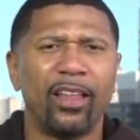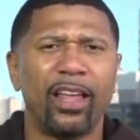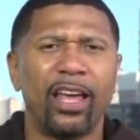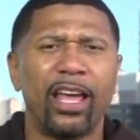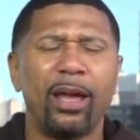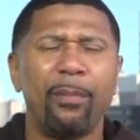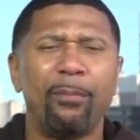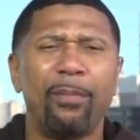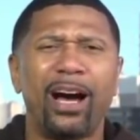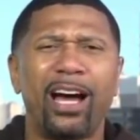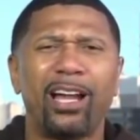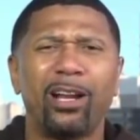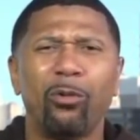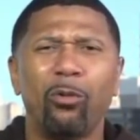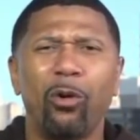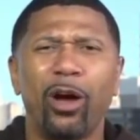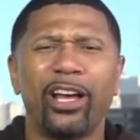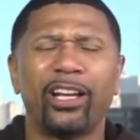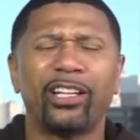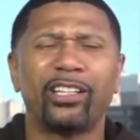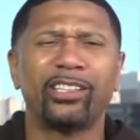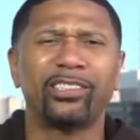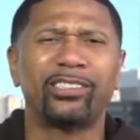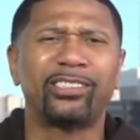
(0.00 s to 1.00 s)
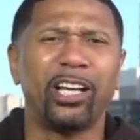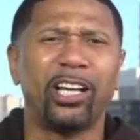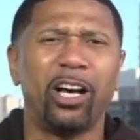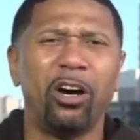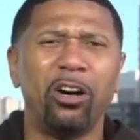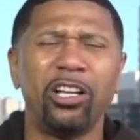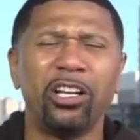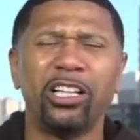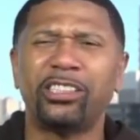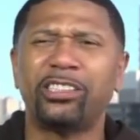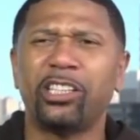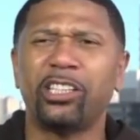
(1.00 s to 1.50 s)
And by the way,
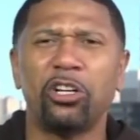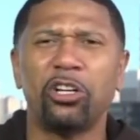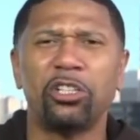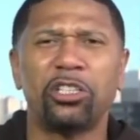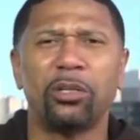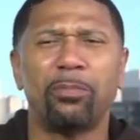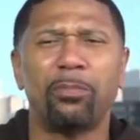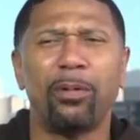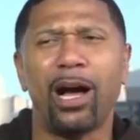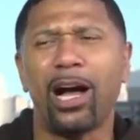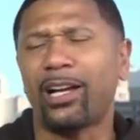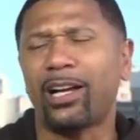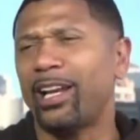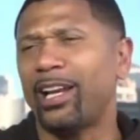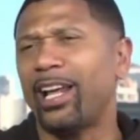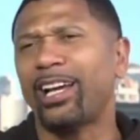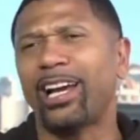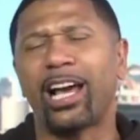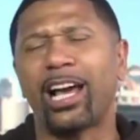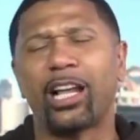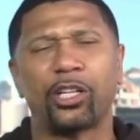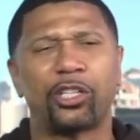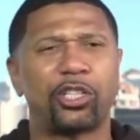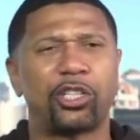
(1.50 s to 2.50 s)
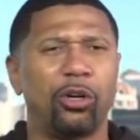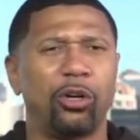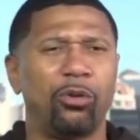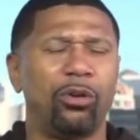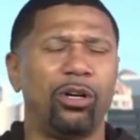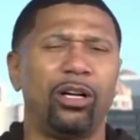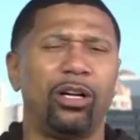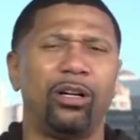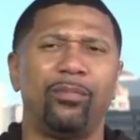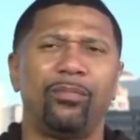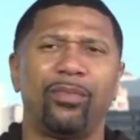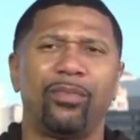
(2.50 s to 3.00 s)
Gasol and Serge Ibaka, they got to show
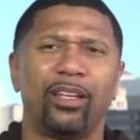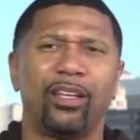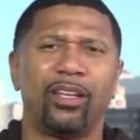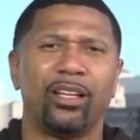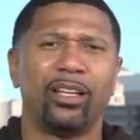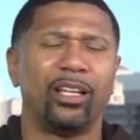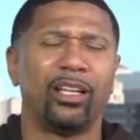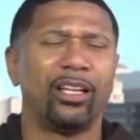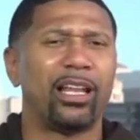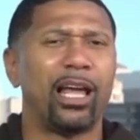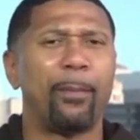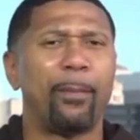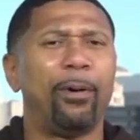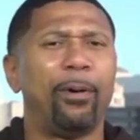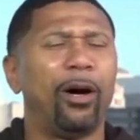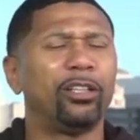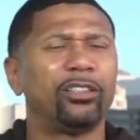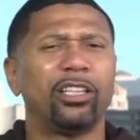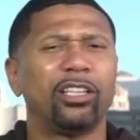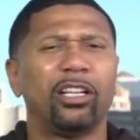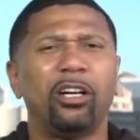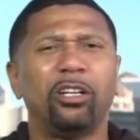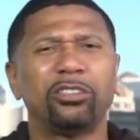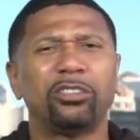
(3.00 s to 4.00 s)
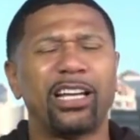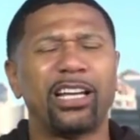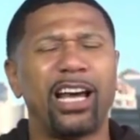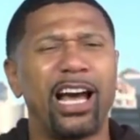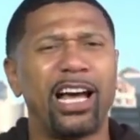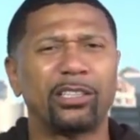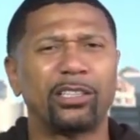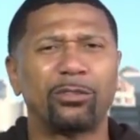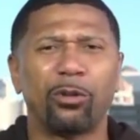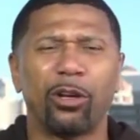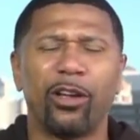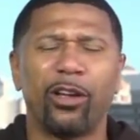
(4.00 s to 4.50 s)
up. Like, both of those
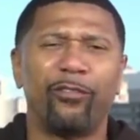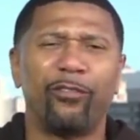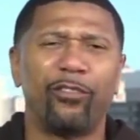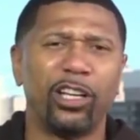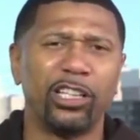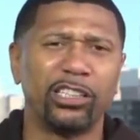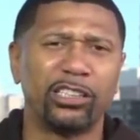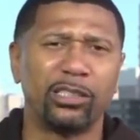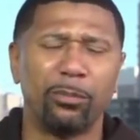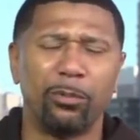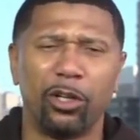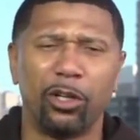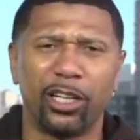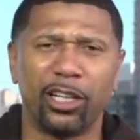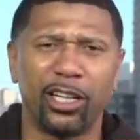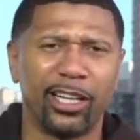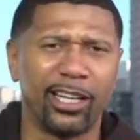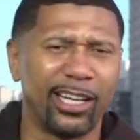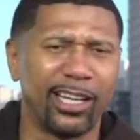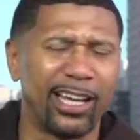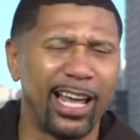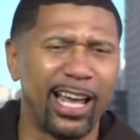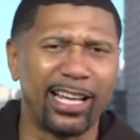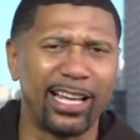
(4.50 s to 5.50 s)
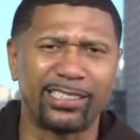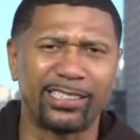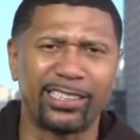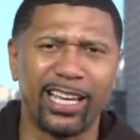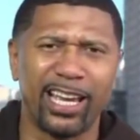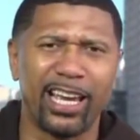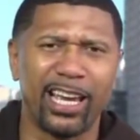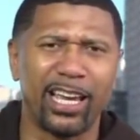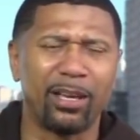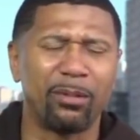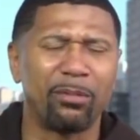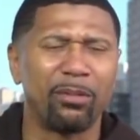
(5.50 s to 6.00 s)
guys were invisible in the last
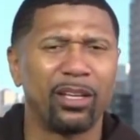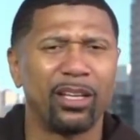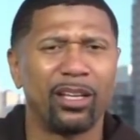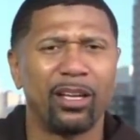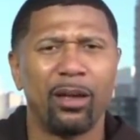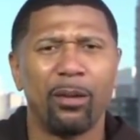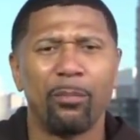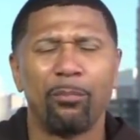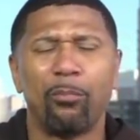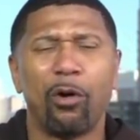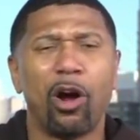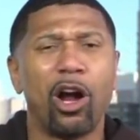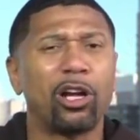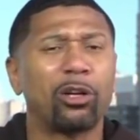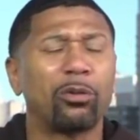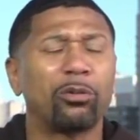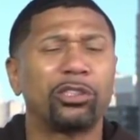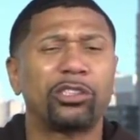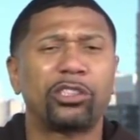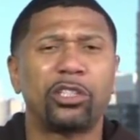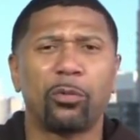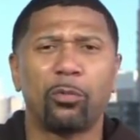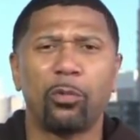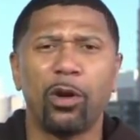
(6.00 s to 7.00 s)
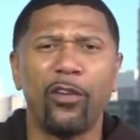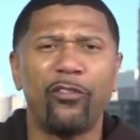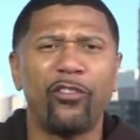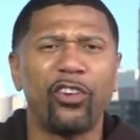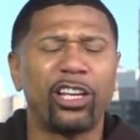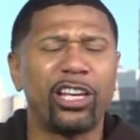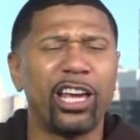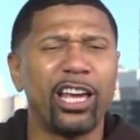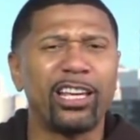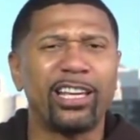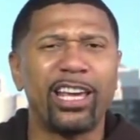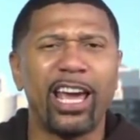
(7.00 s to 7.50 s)
game. Marc was
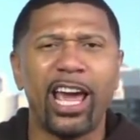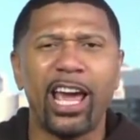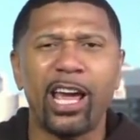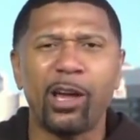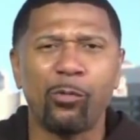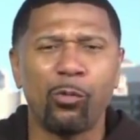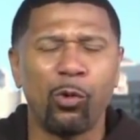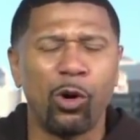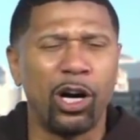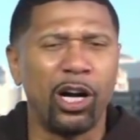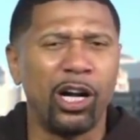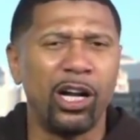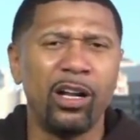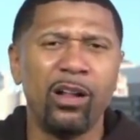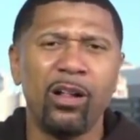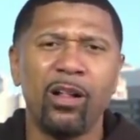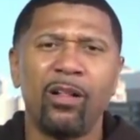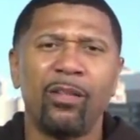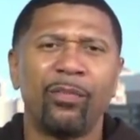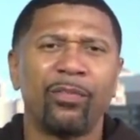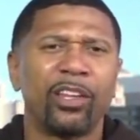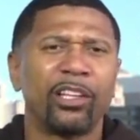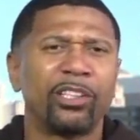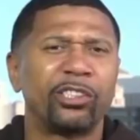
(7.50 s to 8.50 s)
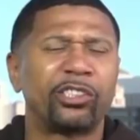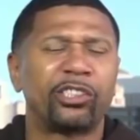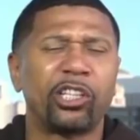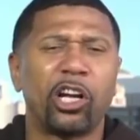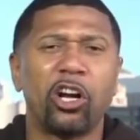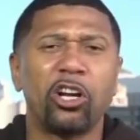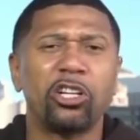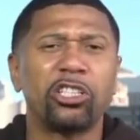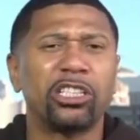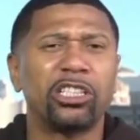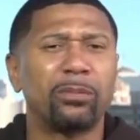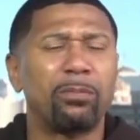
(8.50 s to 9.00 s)
terrific in Game 1.
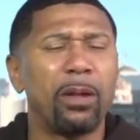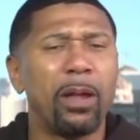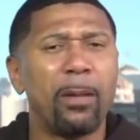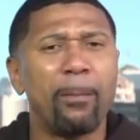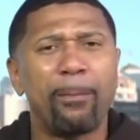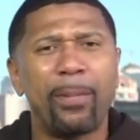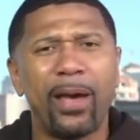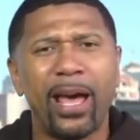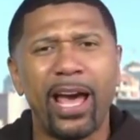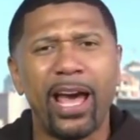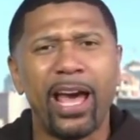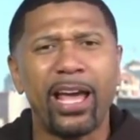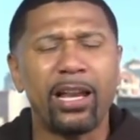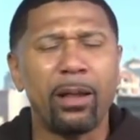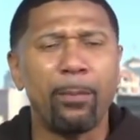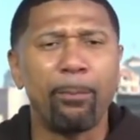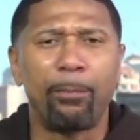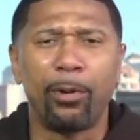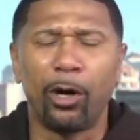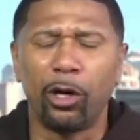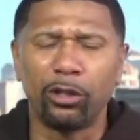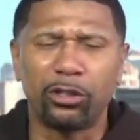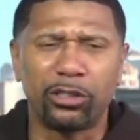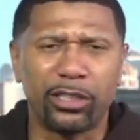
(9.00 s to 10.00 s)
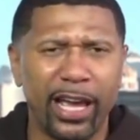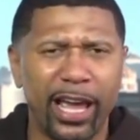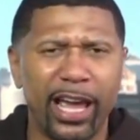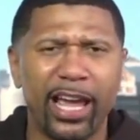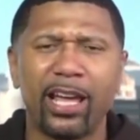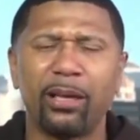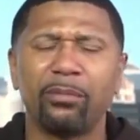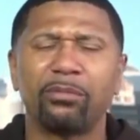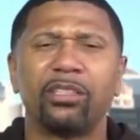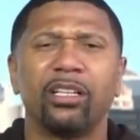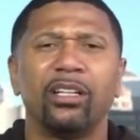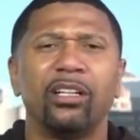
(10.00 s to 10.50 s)
Serge has been bad in both
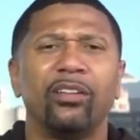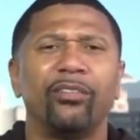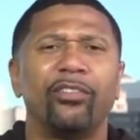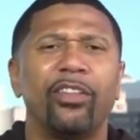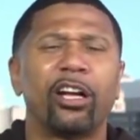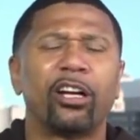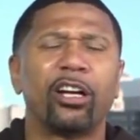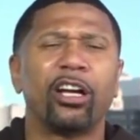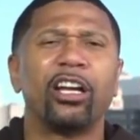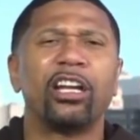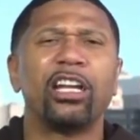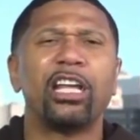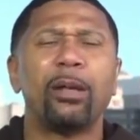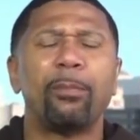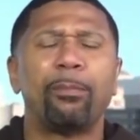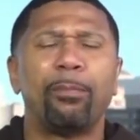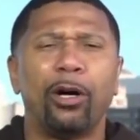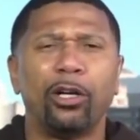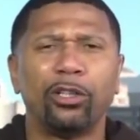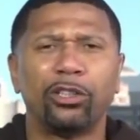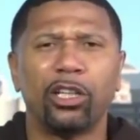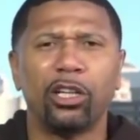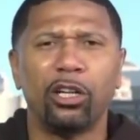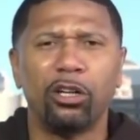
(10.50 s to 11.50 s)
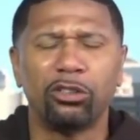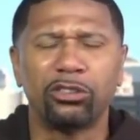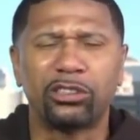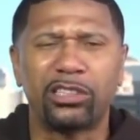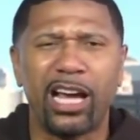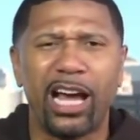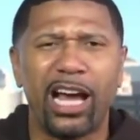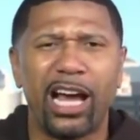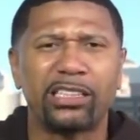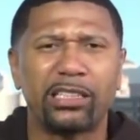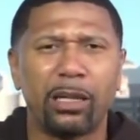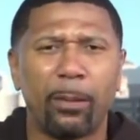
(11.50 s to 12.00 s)
games. They're going to need both of those
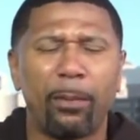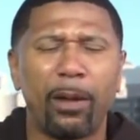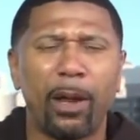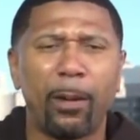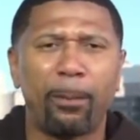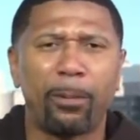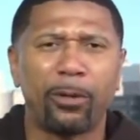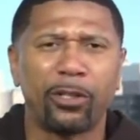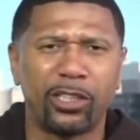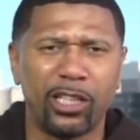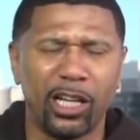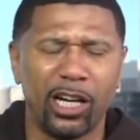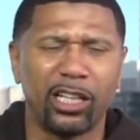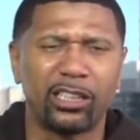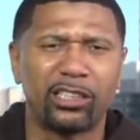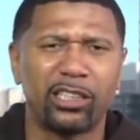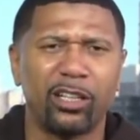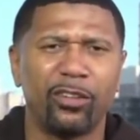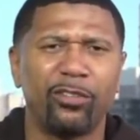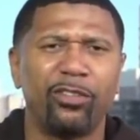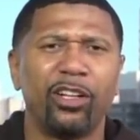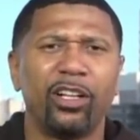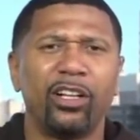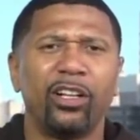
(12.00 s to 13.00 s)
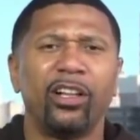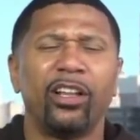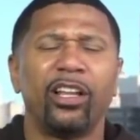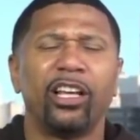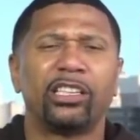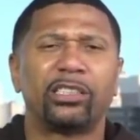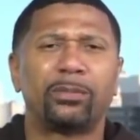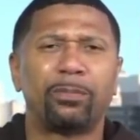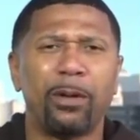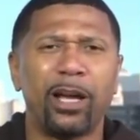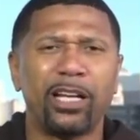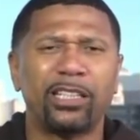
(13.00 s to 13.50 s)
guys to be productive,
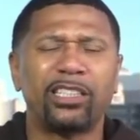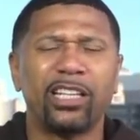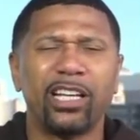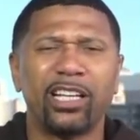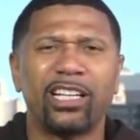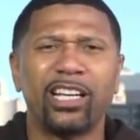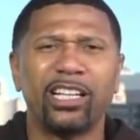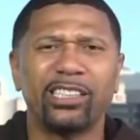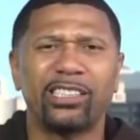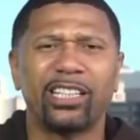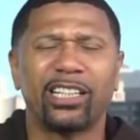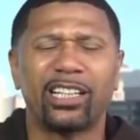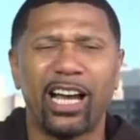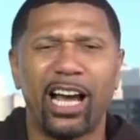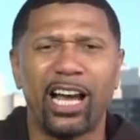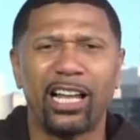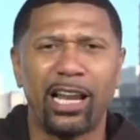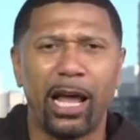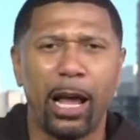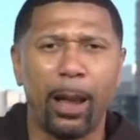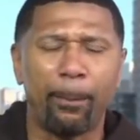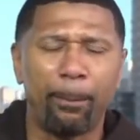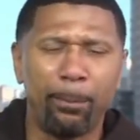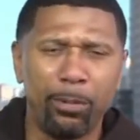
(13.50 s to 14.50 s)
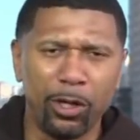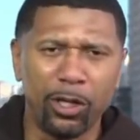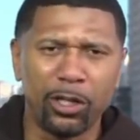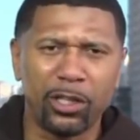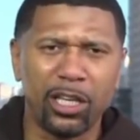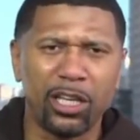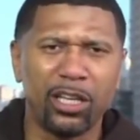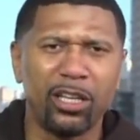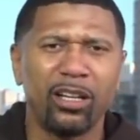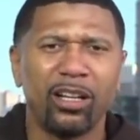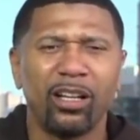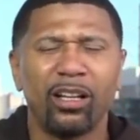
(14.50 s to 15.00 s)
especially against a guy like
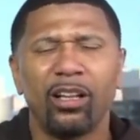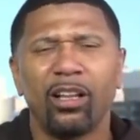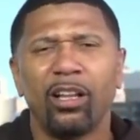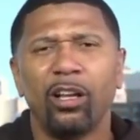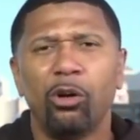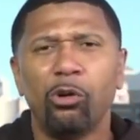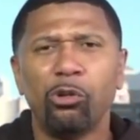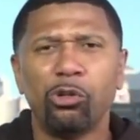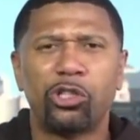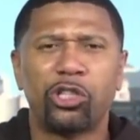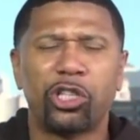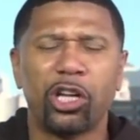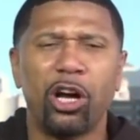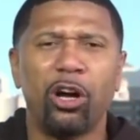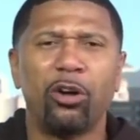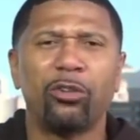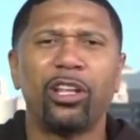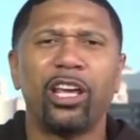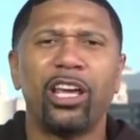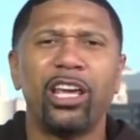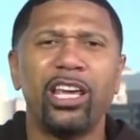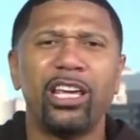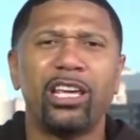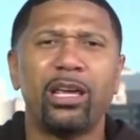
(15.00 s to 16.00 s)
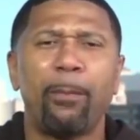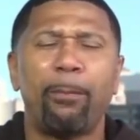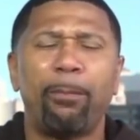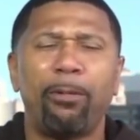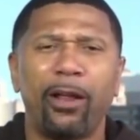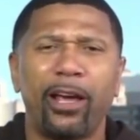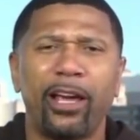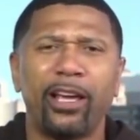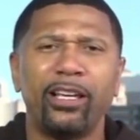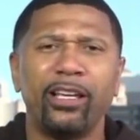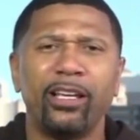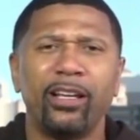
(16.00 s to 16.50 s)
Boogie, who's shown that he can
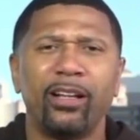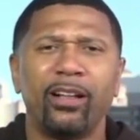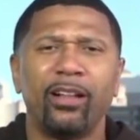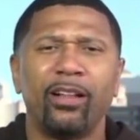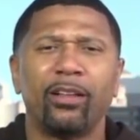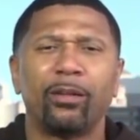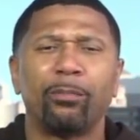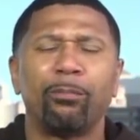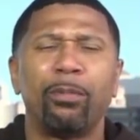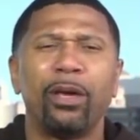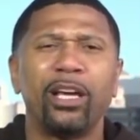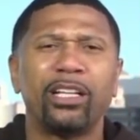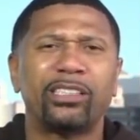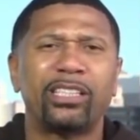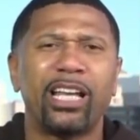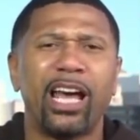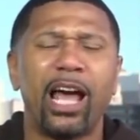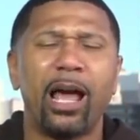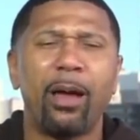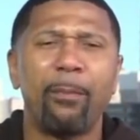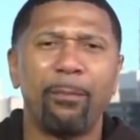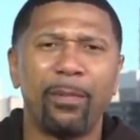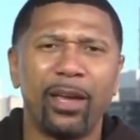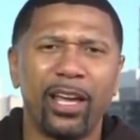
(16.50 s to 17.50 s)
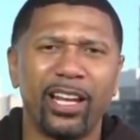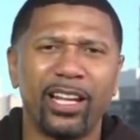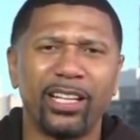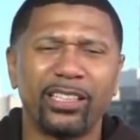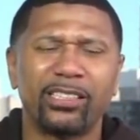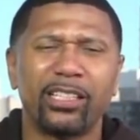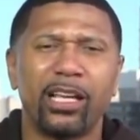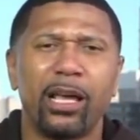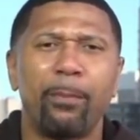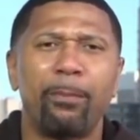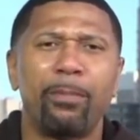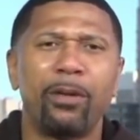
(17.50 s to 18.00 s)
play big-time
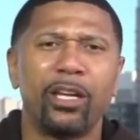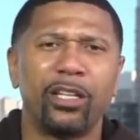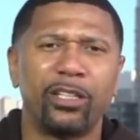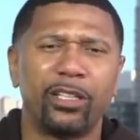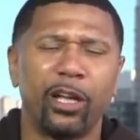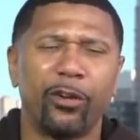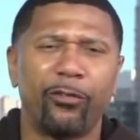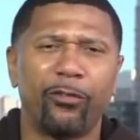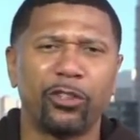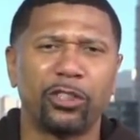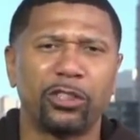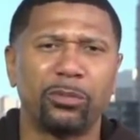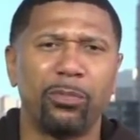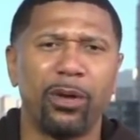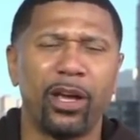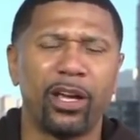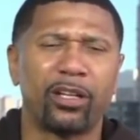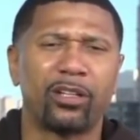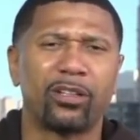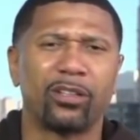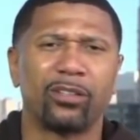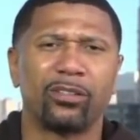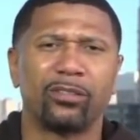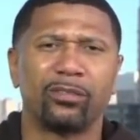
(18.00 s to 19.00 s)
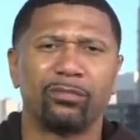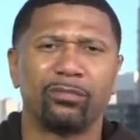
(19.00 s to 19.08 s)
minutes and be a difference maker.